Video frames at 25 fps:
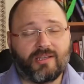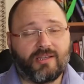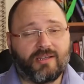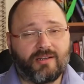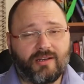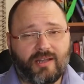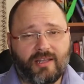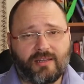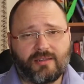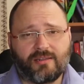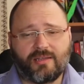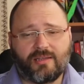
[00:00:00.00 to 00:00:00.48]

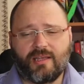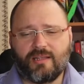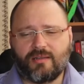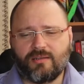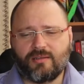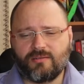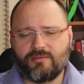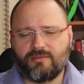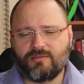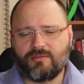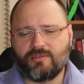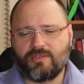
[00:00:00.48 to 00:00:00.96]
great
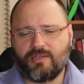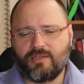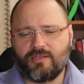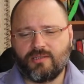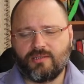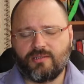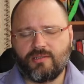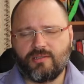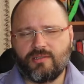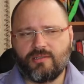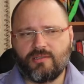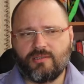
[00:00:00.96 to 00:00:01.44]
likelihood
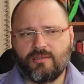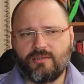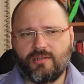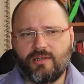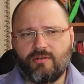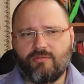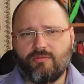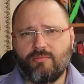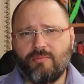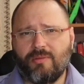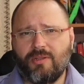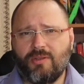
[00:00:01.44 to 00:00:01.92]
that
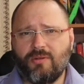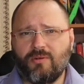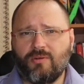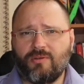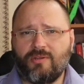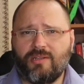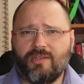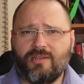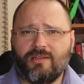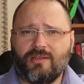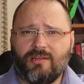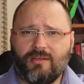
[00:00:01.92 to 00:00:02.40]
there will be no
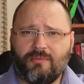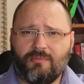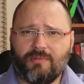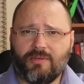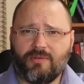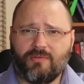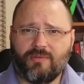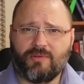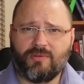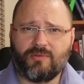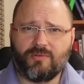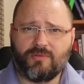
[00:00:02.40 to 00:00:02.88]
deal
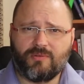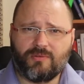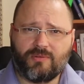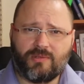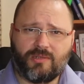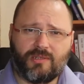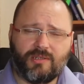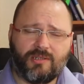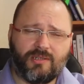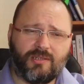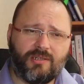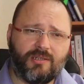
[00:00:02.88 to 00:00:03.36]
between two
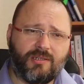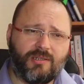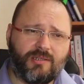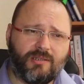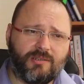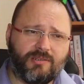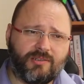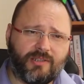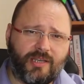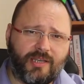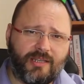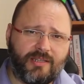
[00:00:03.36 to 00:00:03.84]

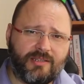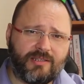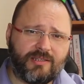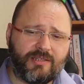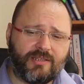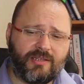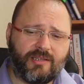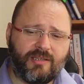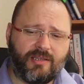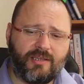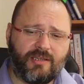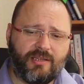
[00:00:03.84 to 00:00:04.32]

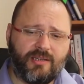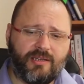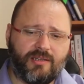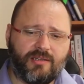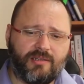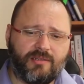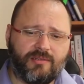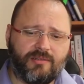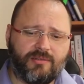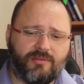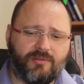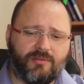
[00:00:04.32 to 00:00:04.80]
sides,
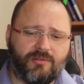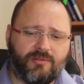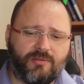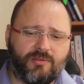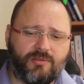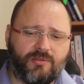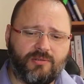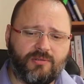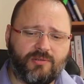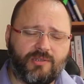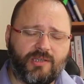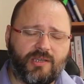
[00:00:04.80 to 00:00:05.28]
and the
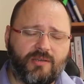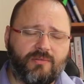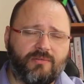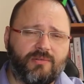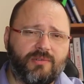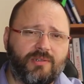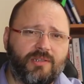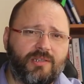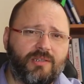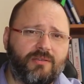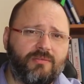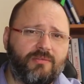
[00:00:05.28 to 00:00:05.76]
UK
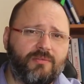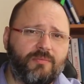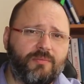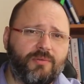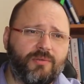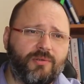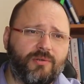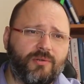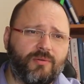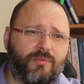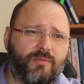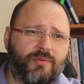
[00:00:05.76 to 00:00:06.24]
will leave the
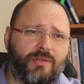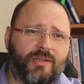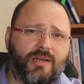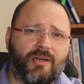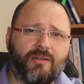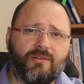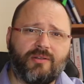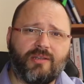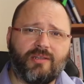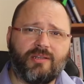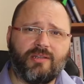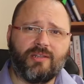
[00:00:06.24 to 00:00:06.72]
bloc
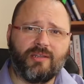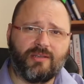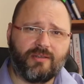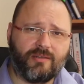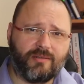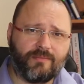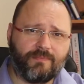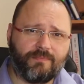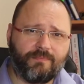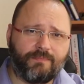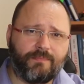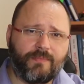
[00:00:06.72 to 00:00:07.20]
without a
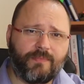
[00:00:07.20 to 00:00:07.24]
deal.